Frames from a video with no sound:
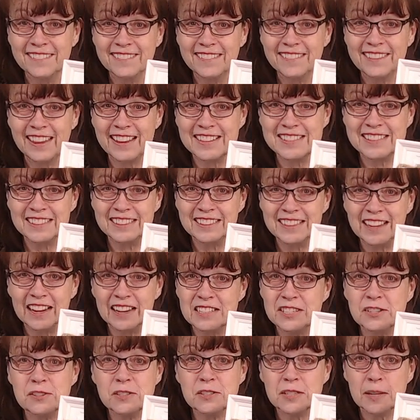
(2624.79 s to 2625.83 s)
Thanks a lot.
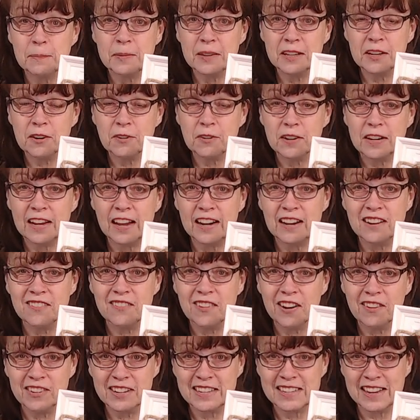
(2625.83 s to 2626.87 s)
Do something creative
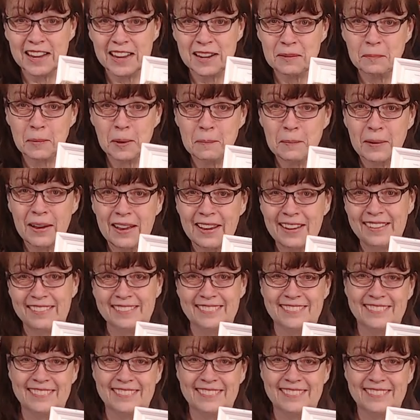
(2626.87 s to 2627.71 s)
every day. Bye bye.